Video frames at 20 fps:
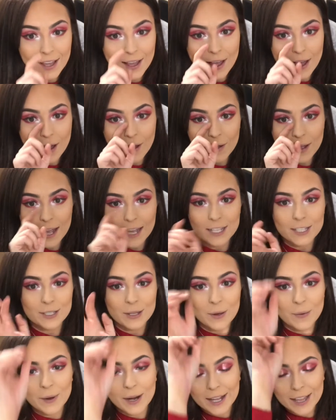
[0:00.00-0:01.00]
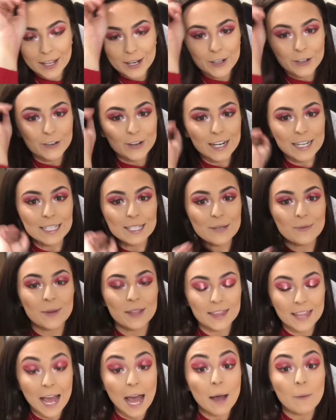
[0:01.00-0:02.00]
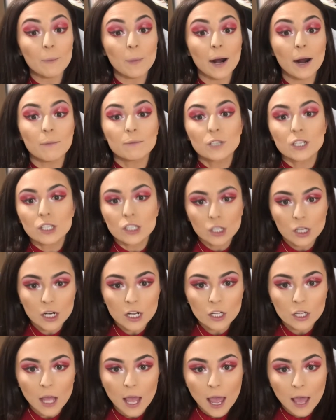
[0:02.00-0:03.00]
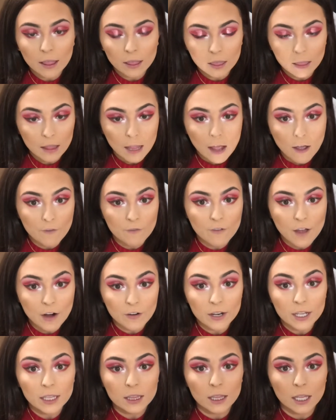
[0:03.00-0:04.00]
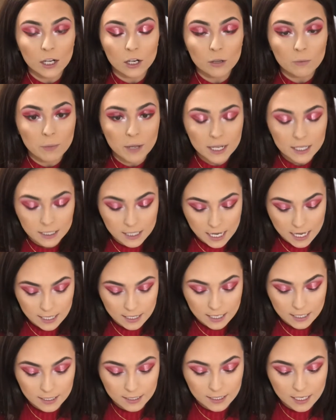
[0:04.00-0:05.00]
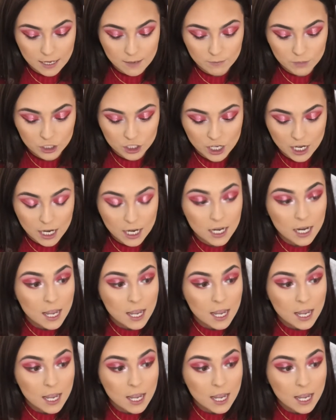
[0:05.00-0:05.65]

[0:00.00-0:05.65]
Okay, so I went a little crazy with that, but I'm just gonna a very little bit take this same shade